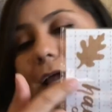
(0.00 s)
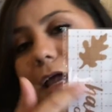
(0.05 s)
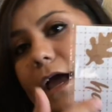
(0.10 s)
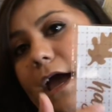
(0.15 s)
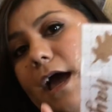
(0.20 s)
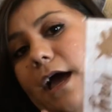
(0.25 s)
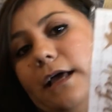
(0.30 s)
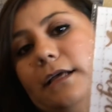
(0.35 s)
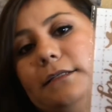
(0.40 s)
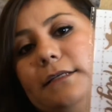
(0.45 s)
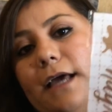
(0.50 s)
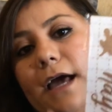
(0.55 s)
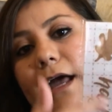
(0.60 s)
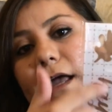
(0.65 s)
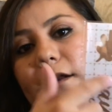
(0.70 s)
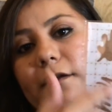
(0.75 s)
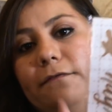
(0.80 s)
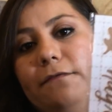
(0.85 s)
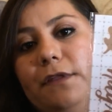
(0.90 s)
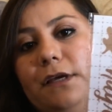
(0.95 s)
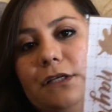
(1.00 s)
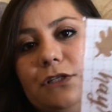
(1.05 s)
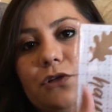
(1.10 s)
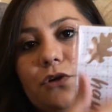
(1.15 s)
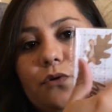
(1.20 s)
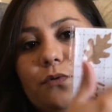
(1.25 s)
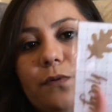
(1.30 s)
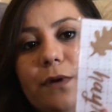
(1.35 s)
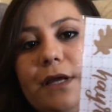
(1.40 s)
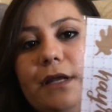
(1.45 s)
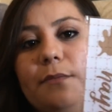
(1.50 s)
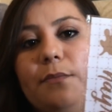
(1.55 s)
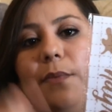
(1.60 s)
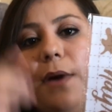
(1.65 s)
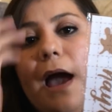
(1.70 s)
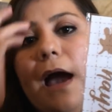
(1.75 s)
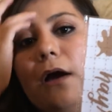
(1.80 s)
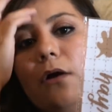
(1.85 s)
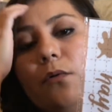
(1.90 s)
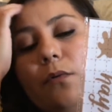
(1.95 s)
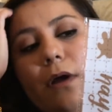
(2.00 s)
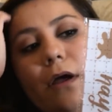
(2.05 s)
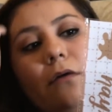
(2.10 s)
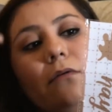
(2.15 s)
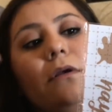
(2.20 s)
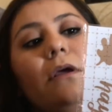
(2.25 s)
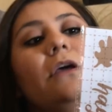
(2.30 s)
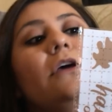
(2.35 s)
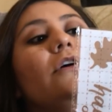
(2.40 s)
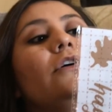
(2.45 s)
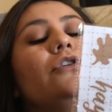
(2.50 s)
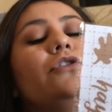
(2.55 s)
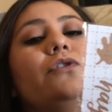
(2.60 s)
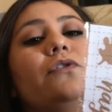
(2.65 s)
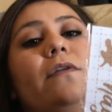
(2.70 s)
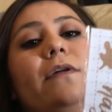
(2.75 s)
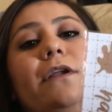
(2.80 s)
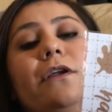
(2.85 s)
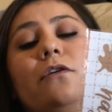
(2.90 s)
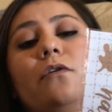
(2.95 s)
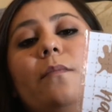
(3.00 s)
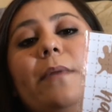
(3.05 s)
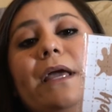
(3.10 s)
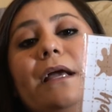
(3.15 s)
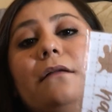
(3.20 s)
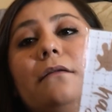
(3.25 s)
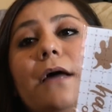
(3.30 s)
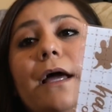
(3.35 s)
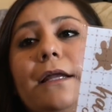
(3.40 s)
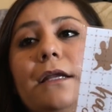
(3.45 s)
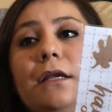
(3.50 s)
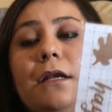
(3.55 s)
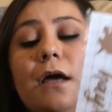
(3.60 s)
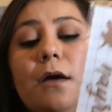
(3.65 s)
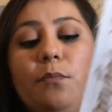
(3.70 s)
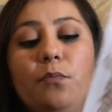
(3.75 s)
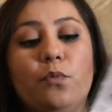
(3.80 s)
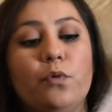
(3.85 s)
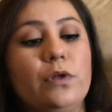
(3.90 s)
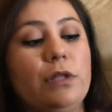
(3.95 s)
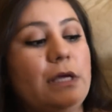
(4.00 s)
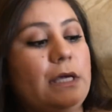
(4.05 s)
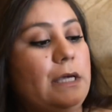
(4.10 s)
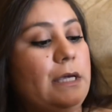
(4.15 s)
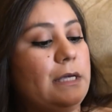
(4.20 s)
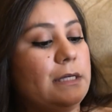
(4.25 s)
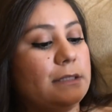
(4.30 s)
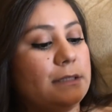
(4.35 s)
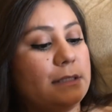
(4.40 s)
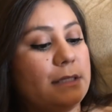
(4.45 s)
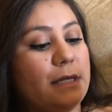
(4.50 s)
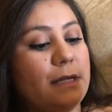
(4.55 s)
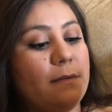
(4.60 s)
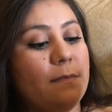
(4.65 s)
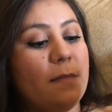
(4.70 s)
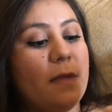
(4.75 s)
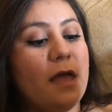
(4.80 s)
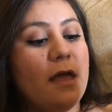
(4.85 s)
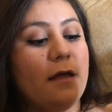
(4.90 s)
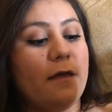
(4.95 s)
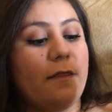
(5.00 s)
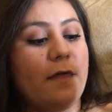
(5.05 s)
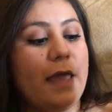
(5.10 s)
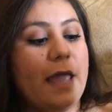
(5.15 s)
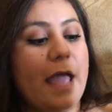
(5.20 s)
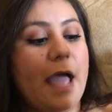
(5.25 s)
it has kind of this grid background so that it'll make lining up really easy. They